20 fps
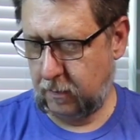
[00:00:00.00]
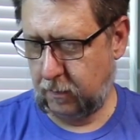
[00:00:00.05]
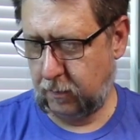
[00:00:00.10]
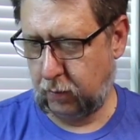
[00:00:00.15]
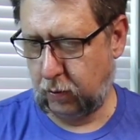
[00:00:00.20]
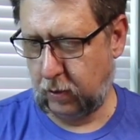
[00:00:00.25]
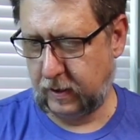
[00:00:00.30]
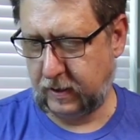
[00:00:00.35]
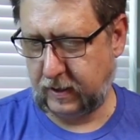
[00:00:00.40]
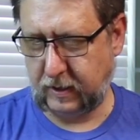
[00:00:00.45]

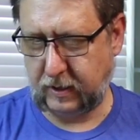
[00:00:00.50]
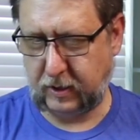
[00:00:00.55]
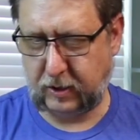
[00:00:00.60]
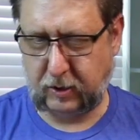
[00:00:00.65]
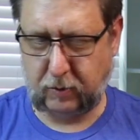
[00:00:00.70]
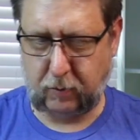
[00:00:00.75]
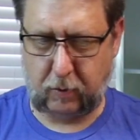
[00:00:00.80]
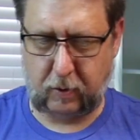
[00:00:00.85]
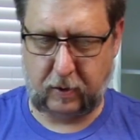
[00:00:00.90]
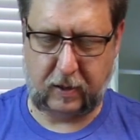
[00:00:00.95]
Pretty
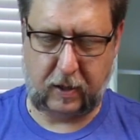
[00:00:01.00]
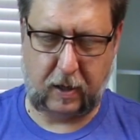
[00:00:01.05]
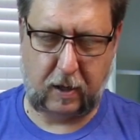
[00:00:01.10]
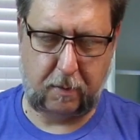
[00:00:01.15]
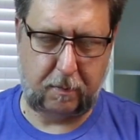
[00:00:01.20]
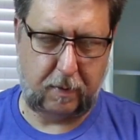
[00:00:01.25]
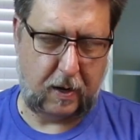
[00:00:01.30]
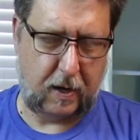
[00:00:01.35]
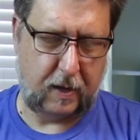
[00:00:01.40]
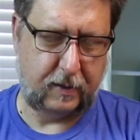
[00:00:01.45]
short
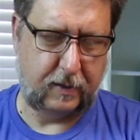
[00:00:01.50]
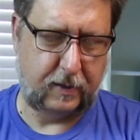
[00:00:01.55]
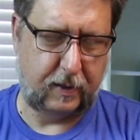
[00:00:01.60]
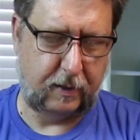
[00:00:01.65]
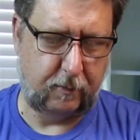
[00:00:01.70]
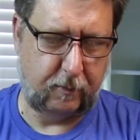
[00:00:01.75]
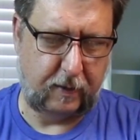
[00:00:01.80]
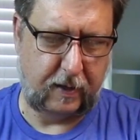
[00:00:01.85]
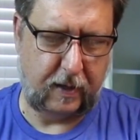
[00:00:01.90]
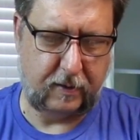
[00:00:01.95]

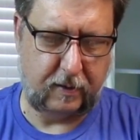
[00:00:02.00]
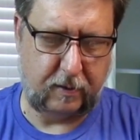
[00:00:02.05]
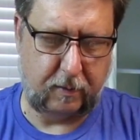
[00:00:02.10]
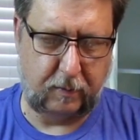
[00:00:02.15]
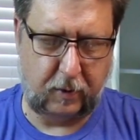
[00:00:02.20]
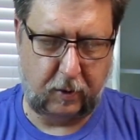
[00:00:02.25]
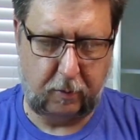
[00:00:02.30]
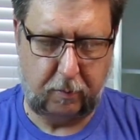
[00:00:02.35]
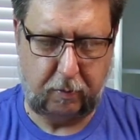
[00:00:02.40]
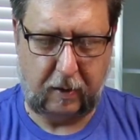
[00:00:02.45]
unboxing. We got
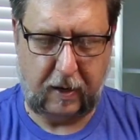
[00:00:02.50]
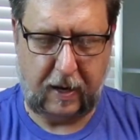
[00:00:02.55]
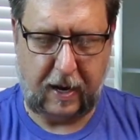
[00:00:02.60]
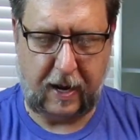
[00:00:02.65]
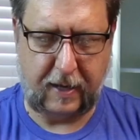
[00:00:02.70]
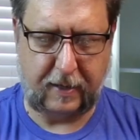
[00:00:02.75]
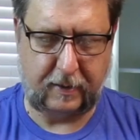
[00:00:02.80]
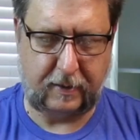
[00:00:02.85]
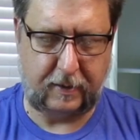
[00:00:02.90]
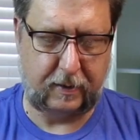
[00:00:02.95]
some new
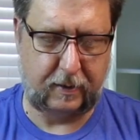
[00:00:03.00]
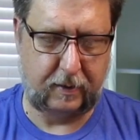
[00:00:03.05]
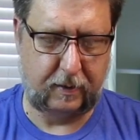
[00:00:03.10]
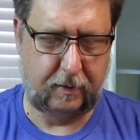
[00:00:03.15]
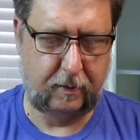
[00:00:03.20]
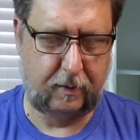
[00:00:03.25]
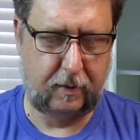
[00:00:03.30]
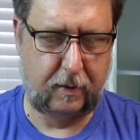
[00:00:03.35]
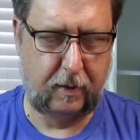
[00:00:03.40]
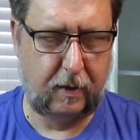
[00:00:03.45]
plants,
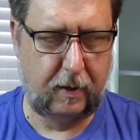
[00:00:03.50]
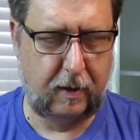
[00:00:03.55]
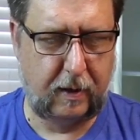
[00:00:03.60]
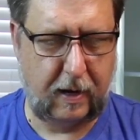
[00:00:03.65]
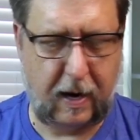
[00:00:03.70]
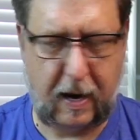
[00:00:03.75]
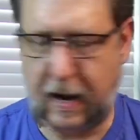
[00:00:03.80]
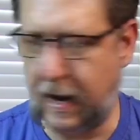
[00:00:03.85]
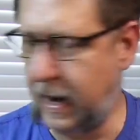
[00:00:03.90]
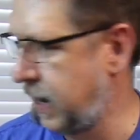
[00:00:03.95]

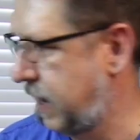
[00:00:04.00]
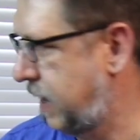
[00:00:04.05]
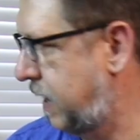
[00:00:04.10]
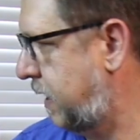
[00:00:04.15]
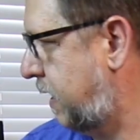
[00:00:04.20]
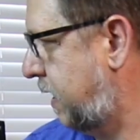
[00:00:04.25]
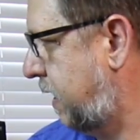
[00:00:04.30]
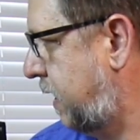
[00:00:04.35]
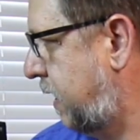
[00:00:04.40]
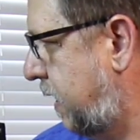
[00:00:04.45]

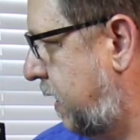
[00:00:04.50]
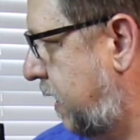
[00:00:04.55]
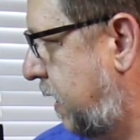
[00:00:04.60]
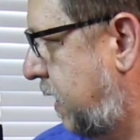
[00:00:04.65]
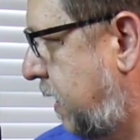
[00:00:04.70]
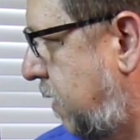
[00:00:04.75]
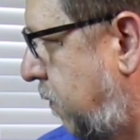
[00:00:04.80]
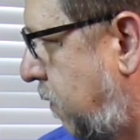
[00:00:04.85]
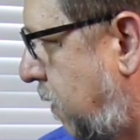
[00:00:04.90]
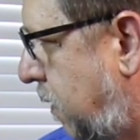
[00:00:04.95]
and
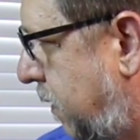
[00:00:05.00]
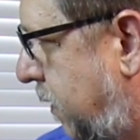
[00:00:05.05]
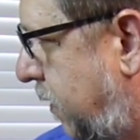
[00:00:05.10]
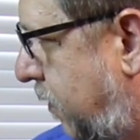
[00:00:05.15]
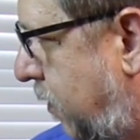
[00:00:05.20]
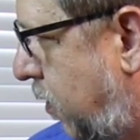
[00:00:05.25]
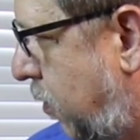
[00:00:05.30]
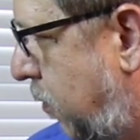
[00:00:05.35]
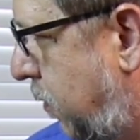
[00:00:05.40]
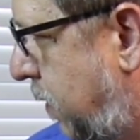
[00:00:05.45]
I'll probably
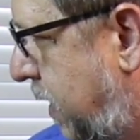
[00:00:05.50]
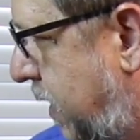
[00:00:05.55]
throw them